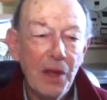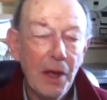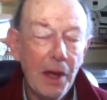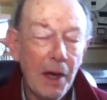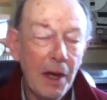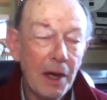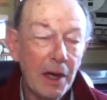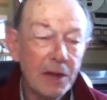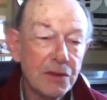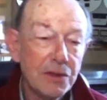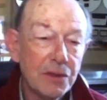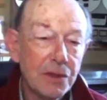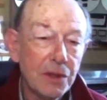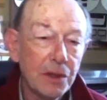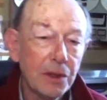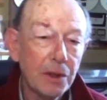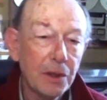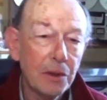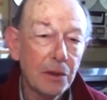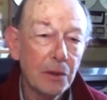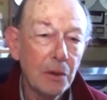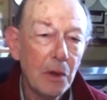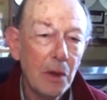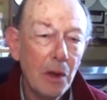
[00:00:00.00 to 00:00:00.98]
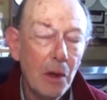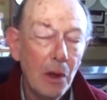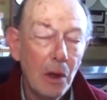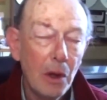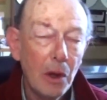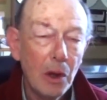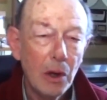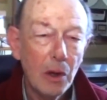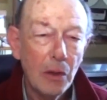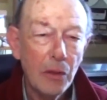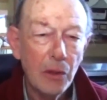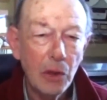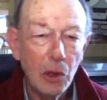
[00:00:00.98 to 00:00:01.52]
And the
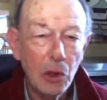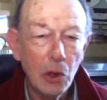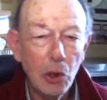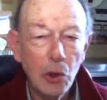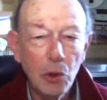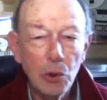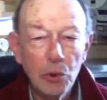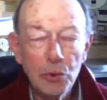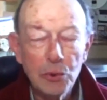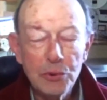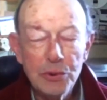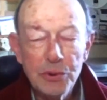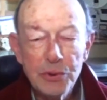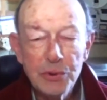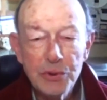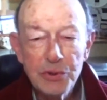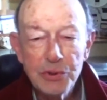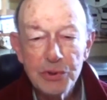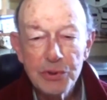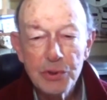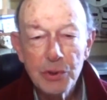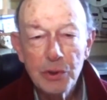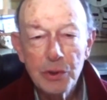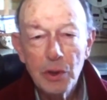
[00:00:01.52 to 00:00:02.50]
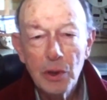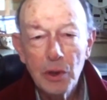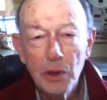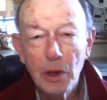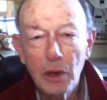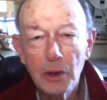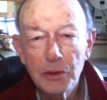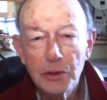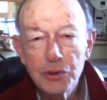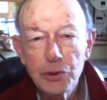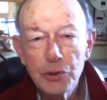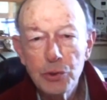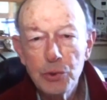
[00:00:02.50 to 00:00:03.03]
loans
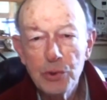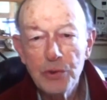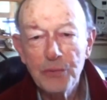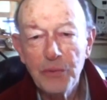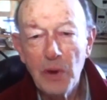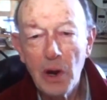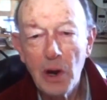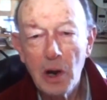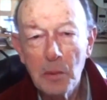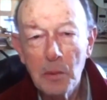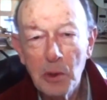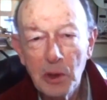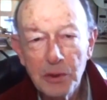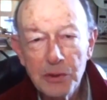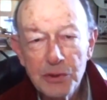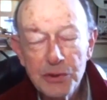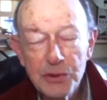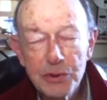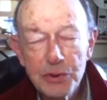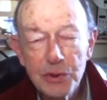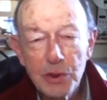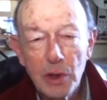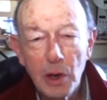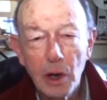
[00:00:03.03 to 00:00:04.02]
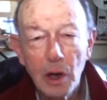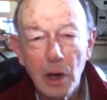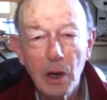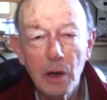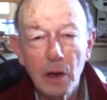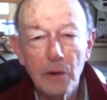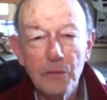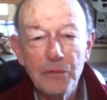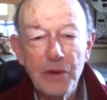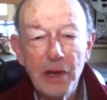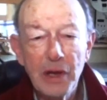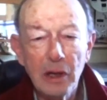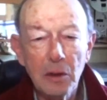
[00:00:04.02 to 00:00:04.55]
to the farmers are
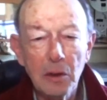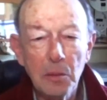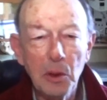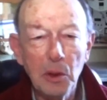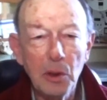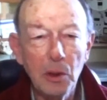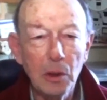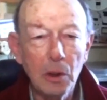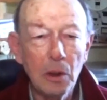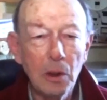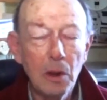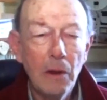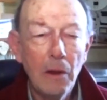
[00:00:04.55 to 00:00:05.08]
available